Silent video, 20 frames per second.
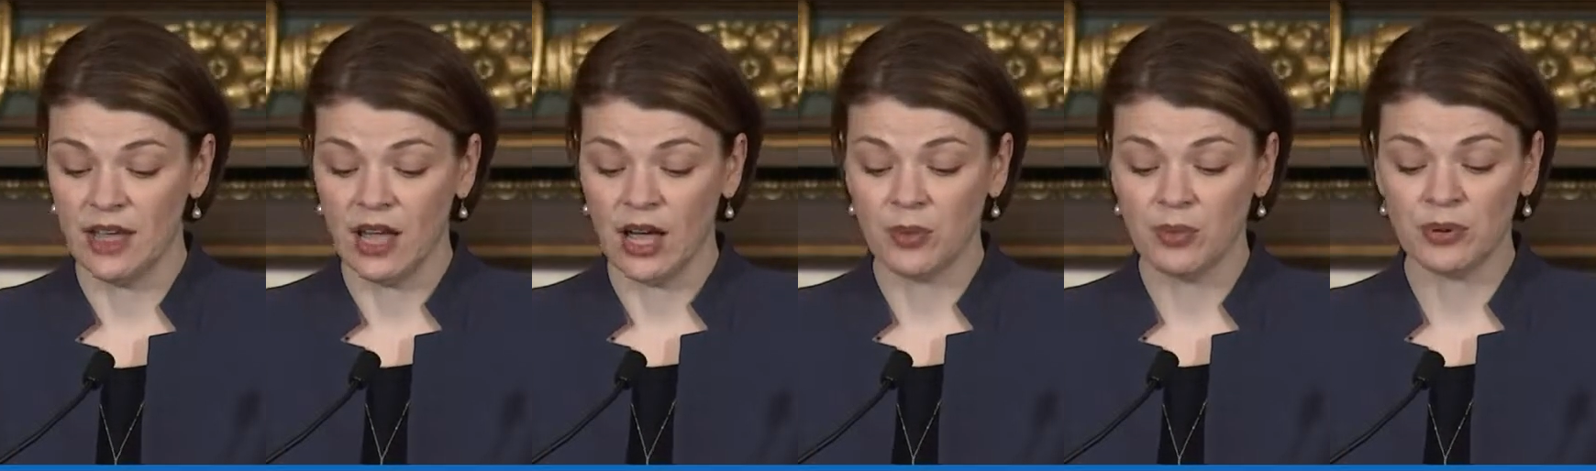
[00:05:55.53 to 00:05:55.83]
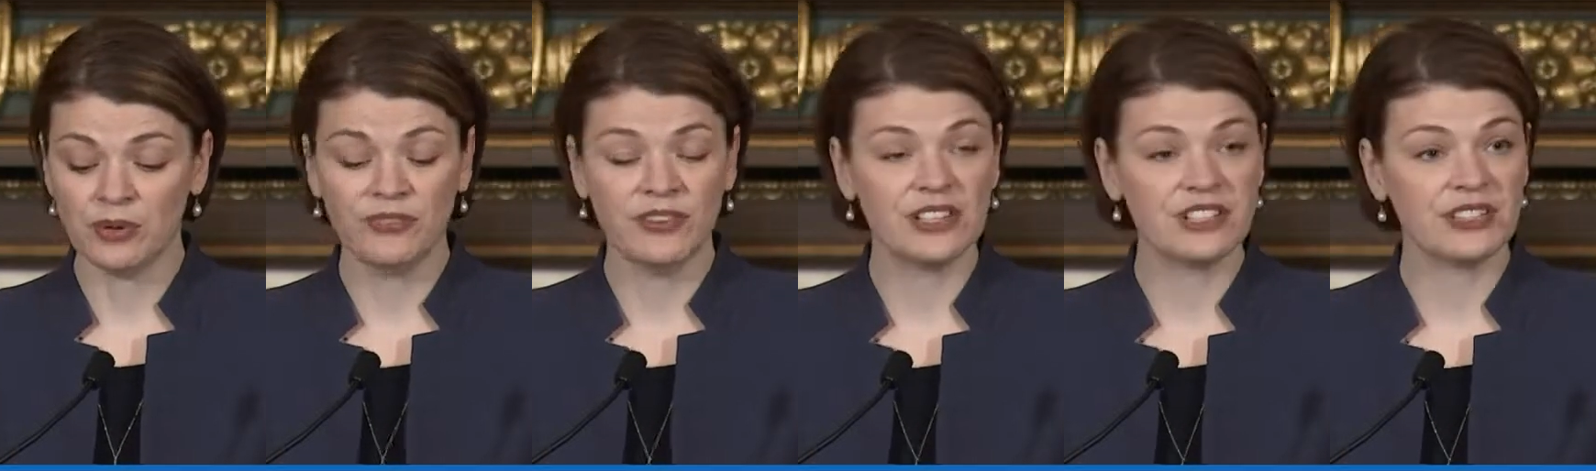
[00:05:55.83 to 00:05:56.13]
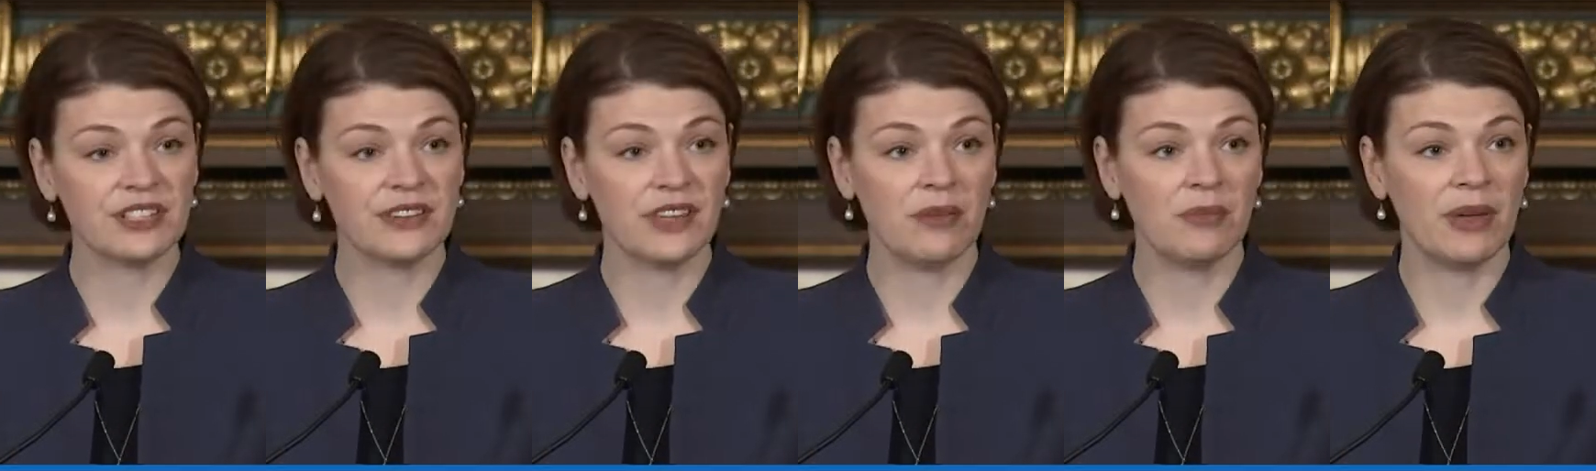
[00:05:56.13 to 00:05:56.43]
a
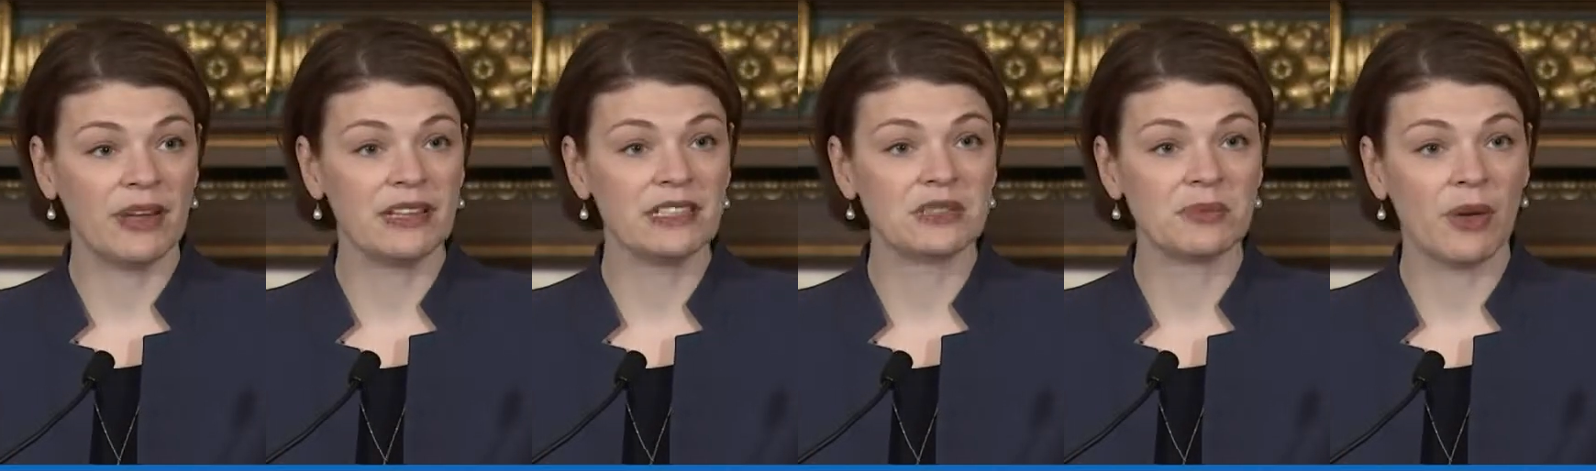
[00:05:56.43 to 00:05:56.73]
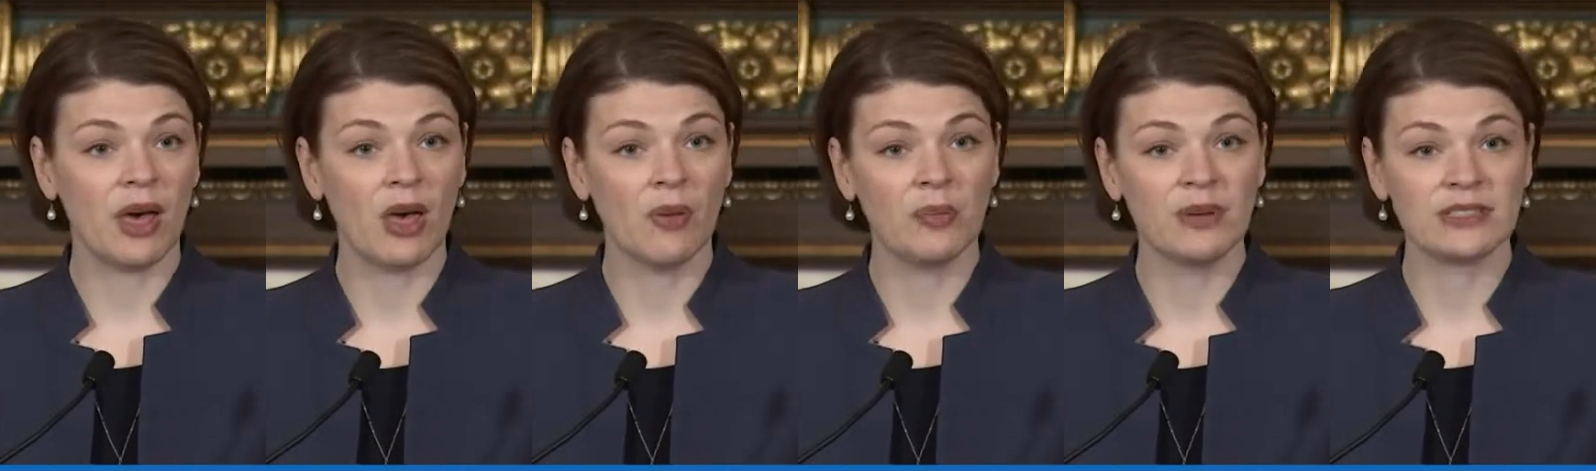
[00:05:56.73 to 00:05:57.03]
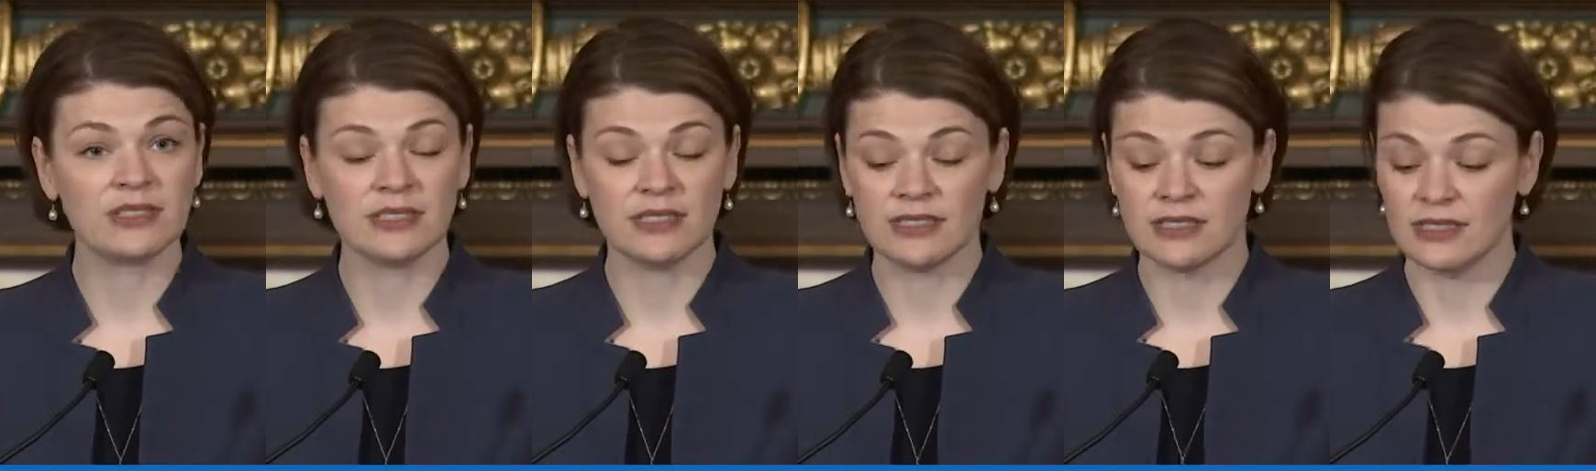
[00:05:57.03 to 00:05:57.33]
provision that many small
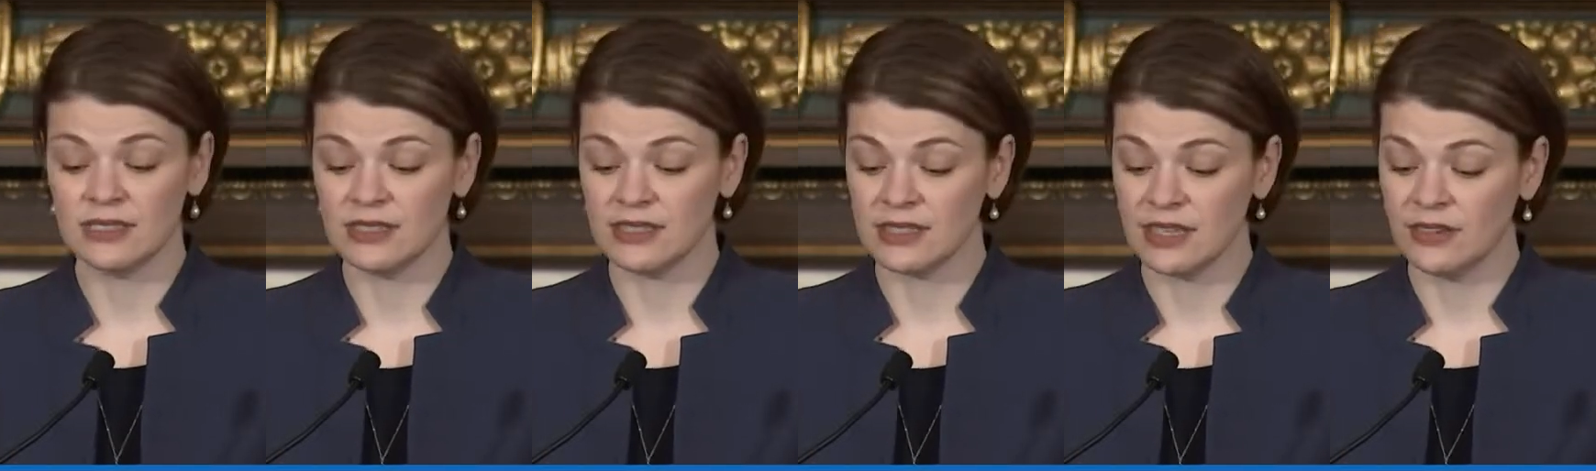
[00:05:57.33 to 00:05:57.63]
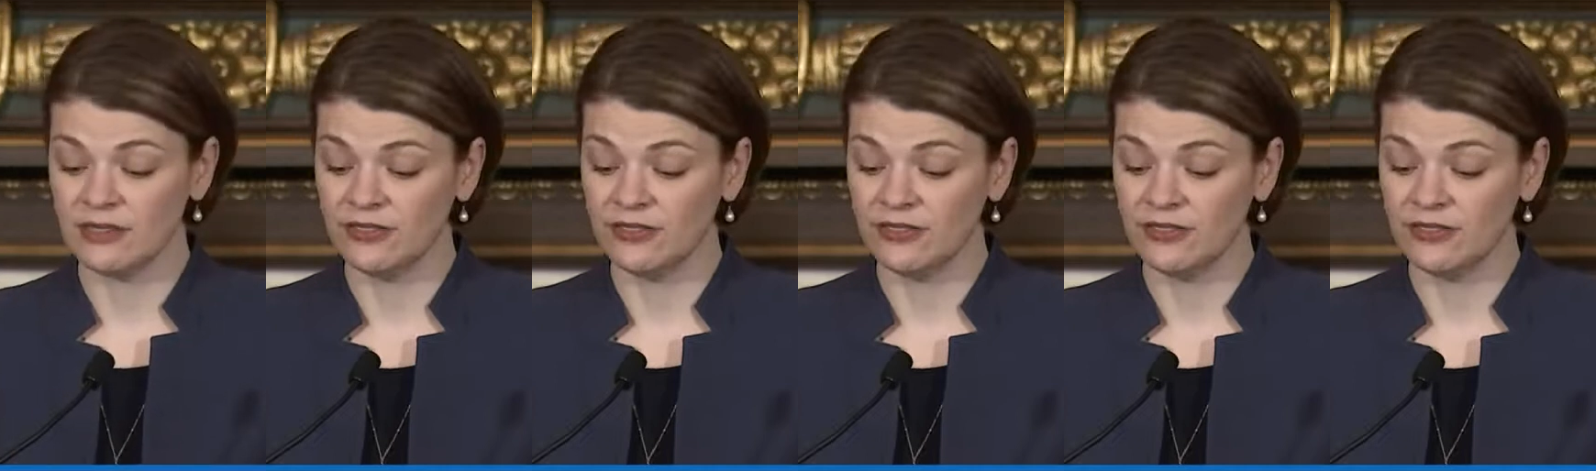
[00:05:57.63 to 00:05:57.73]
businesses and